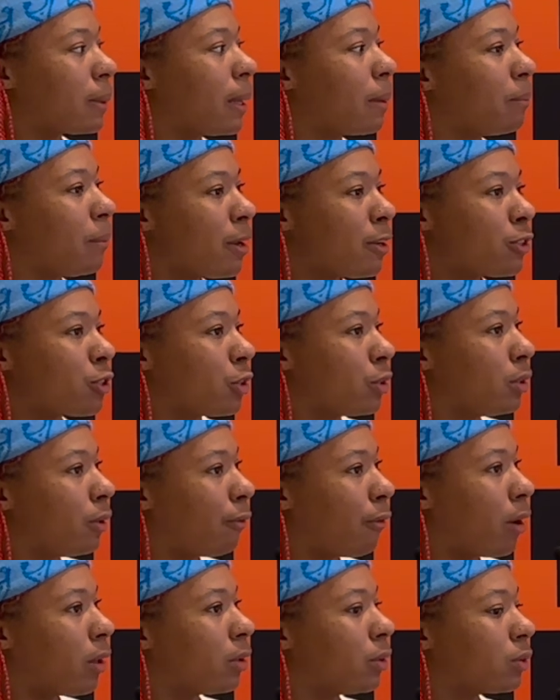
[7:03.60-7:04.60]
be like make sure you
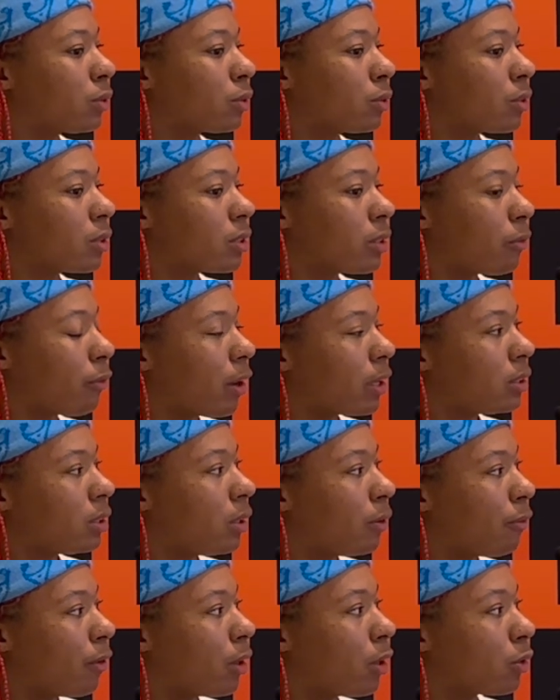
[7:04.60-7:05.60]
follow through because if i
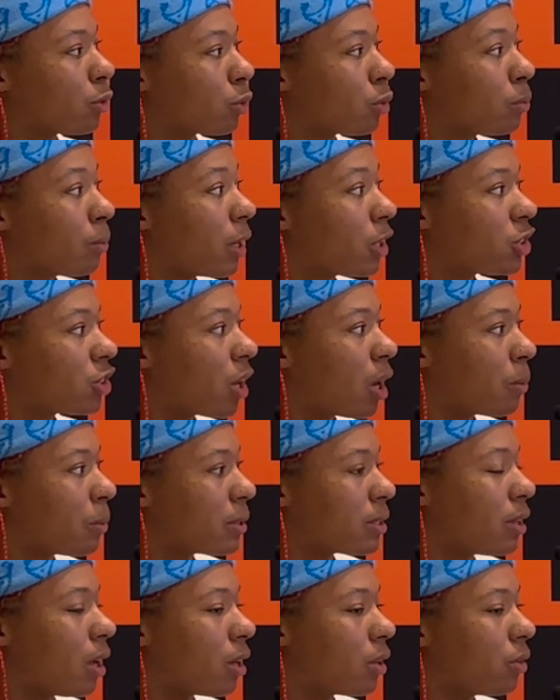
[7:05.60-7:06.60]
didn't follow through my shot
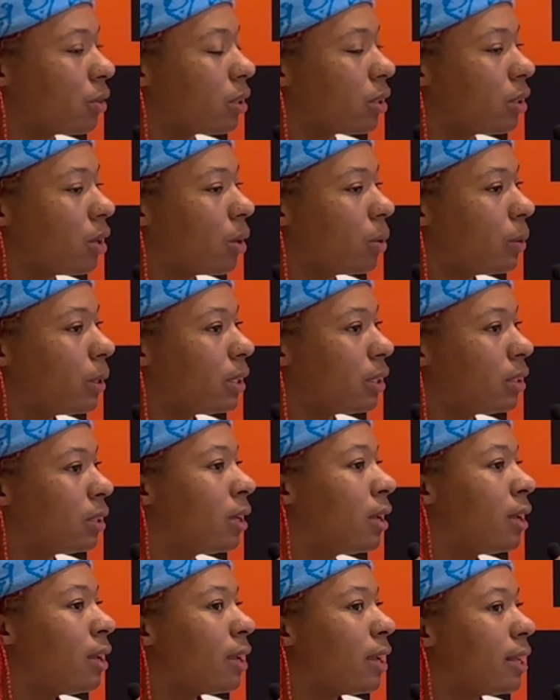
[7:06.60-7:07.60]
was not going to go in
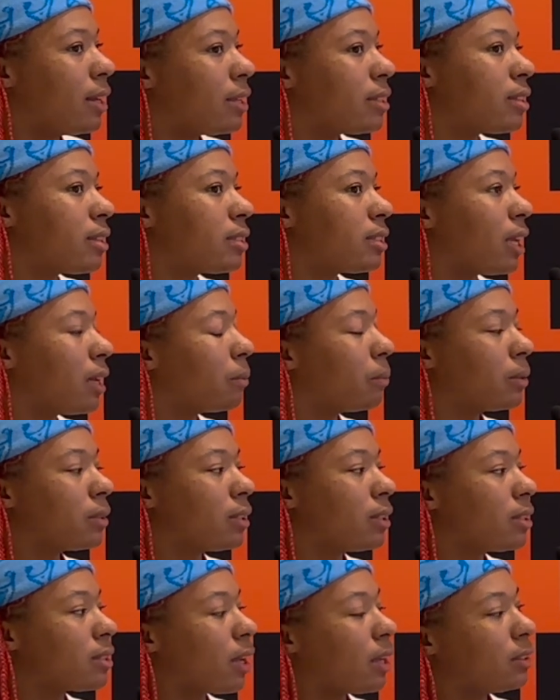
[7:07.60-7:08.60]
mm-hmm. and it's the same with
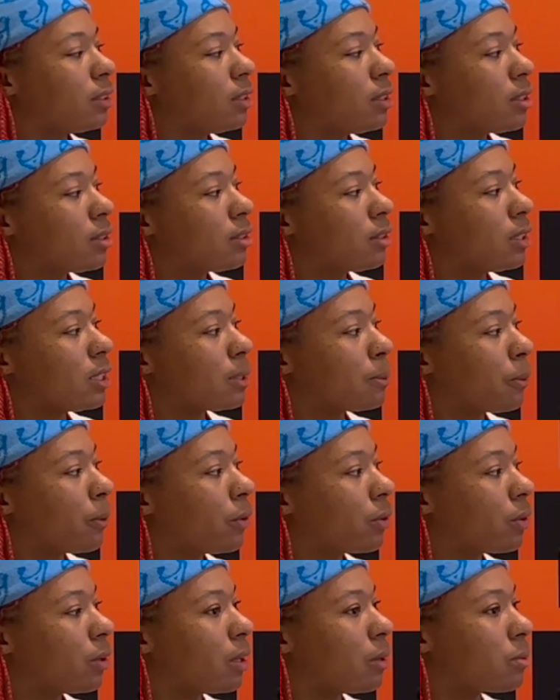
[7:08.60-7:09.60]
these ideas and these
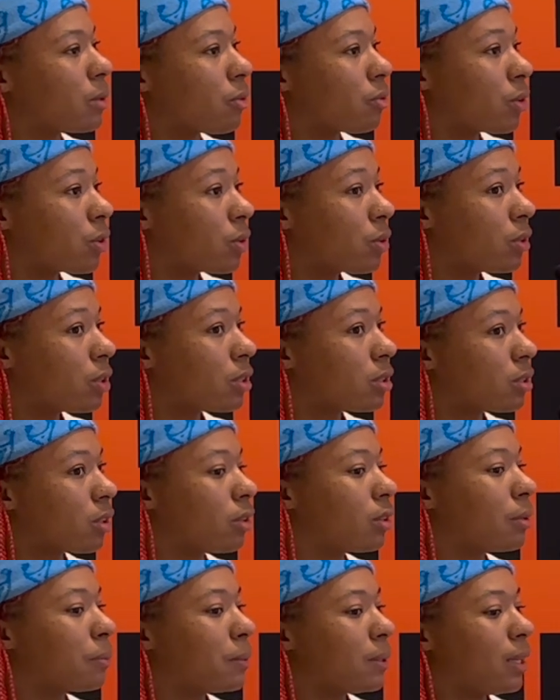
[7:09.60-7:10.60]
programs if you're going to
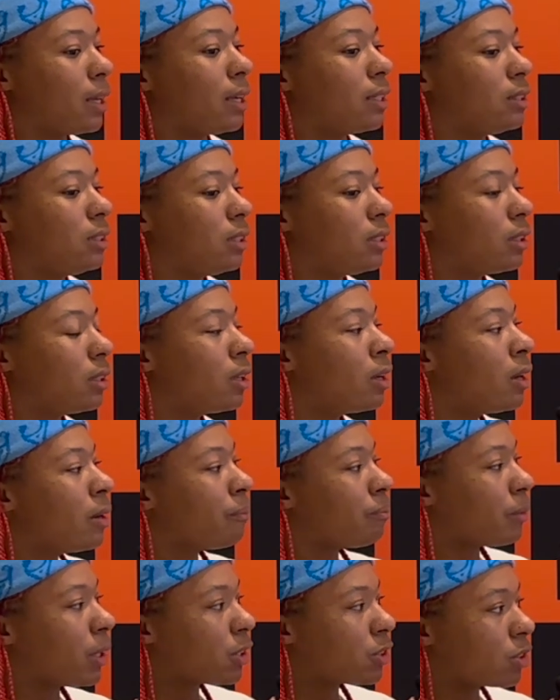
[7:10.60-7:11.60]
start up the idea
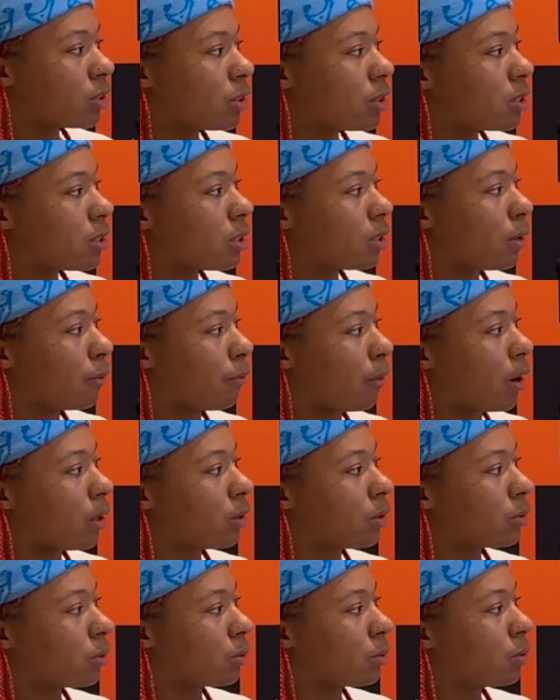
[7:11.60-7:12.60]
make sure you see the
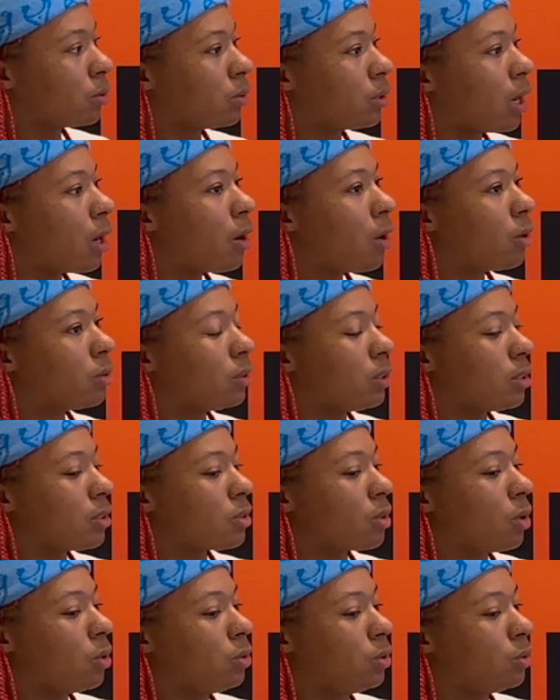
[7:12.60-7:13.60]
follow through not only
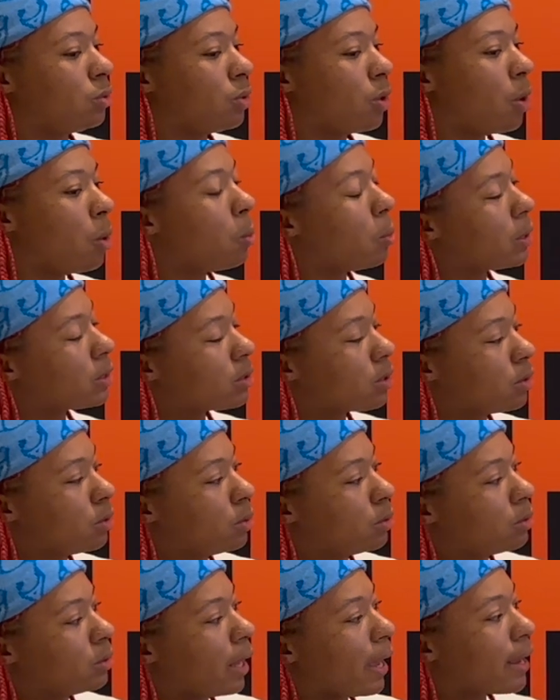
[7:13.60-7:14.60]
so you know what to
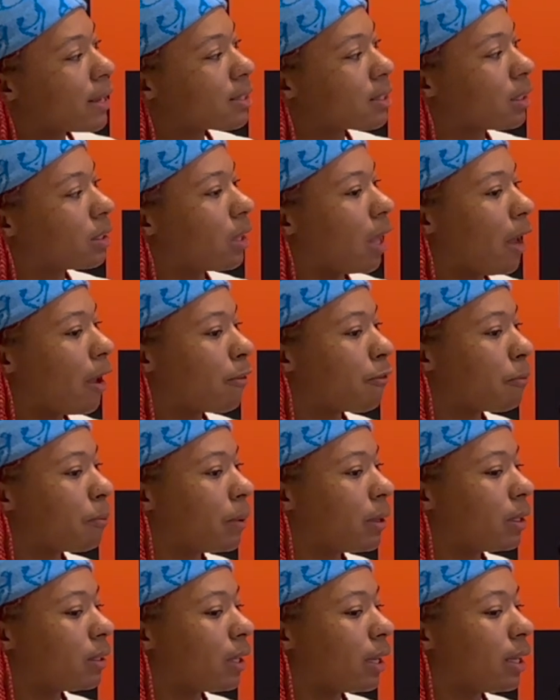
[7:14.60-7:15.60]
do next in life
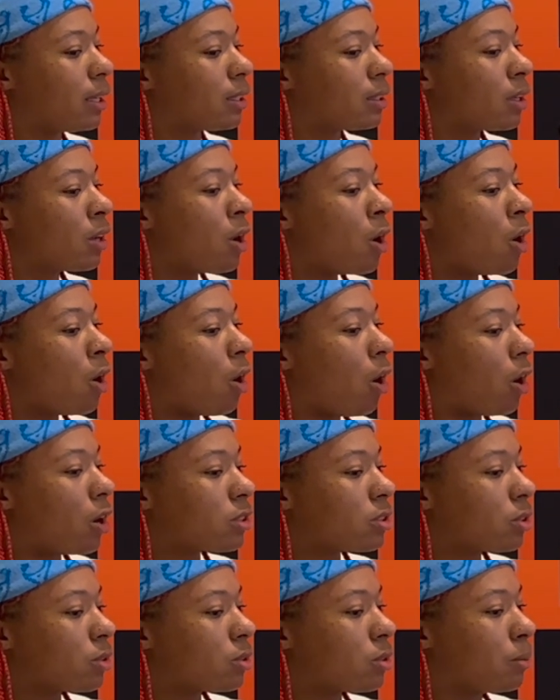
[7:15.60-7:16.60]
but like
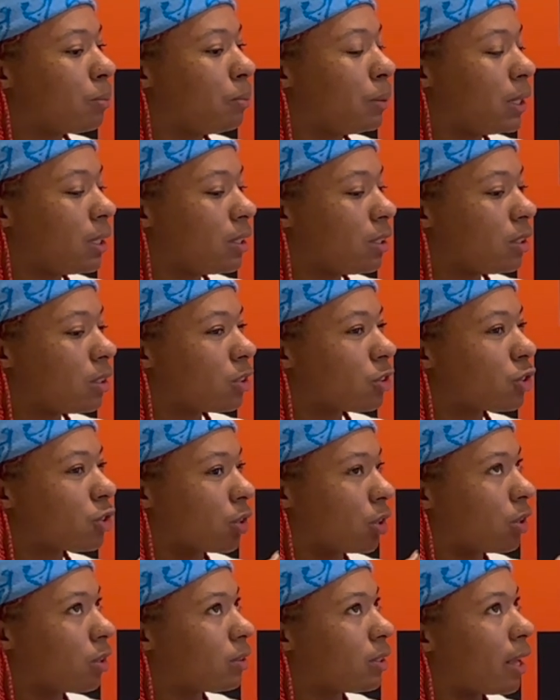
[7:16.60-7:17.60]
also to be
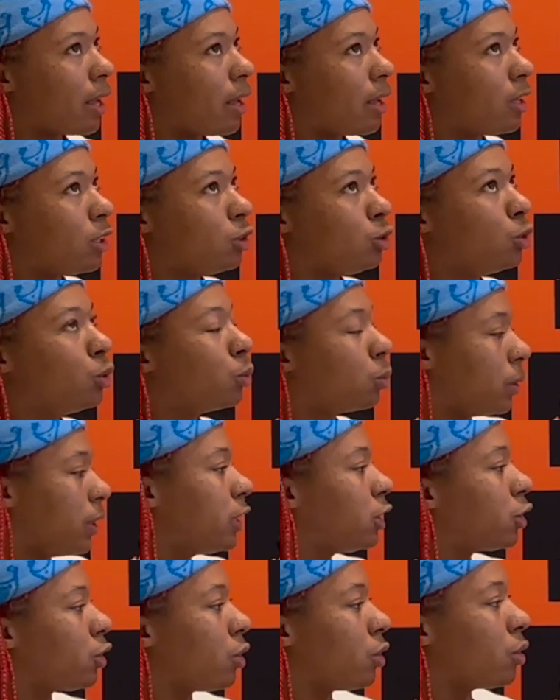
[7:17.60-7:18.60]
sure that you
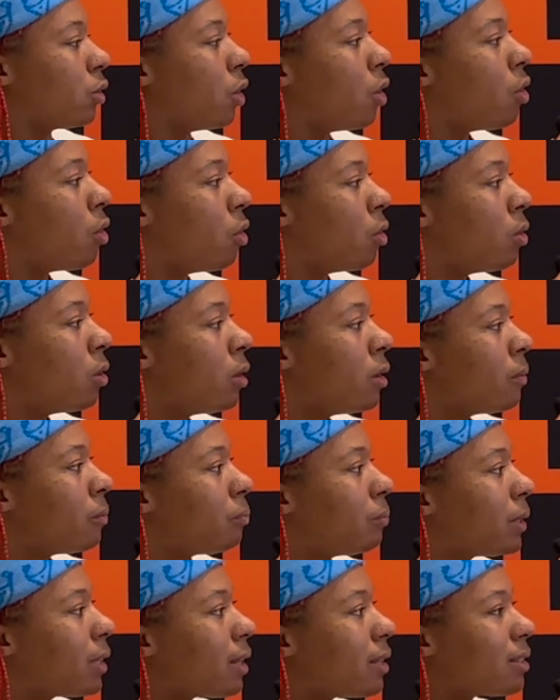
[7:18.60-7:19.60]
reach your goal
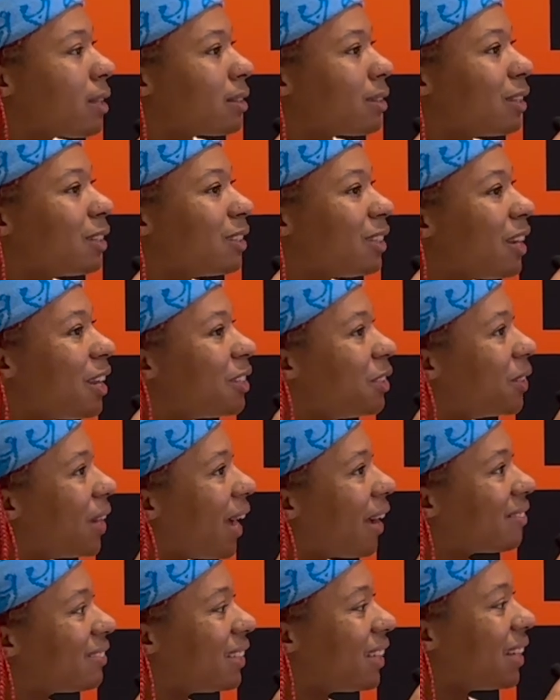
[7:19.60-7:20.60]
because at the end of the day you
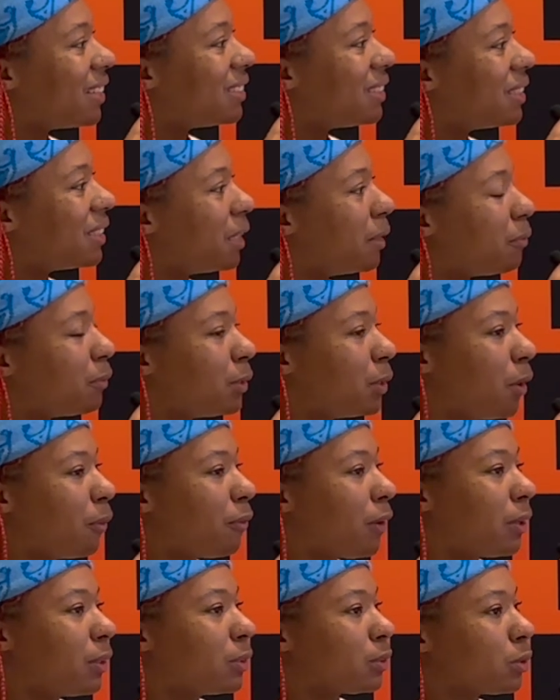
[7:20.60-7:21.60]
have the idea if you don't
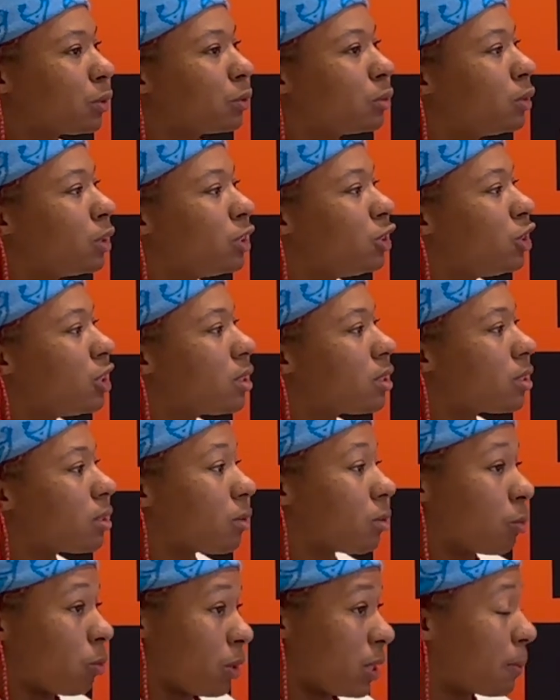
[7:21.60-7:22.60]
follow through then just
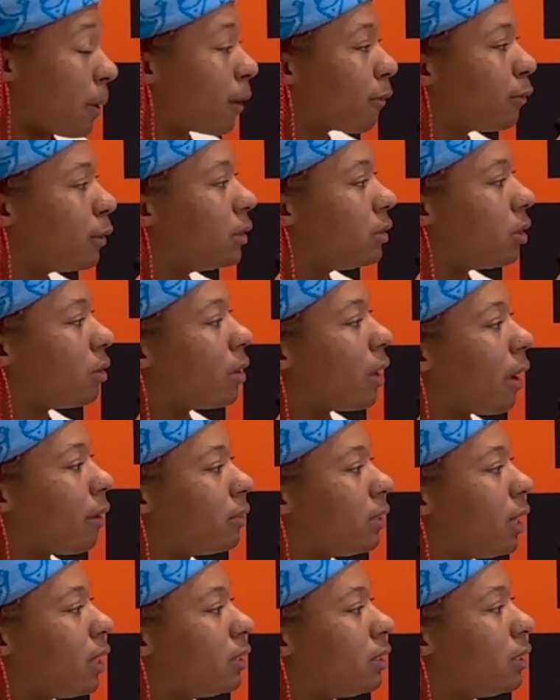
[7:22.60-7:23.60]
respectfully don't have
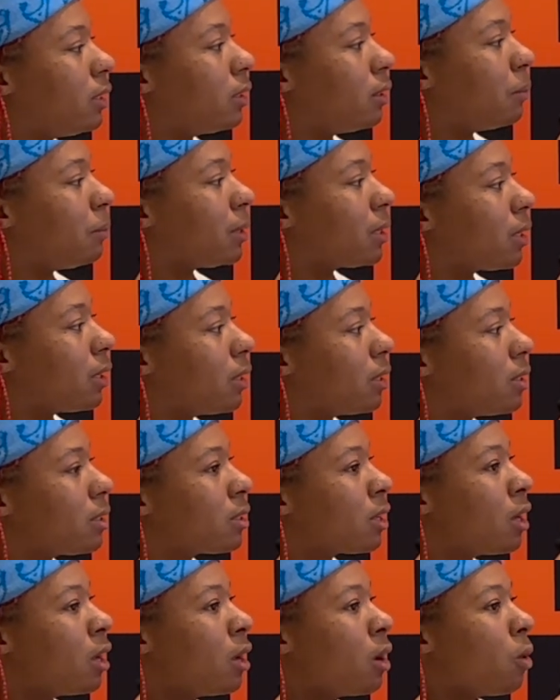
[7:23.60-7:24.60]
have the idea because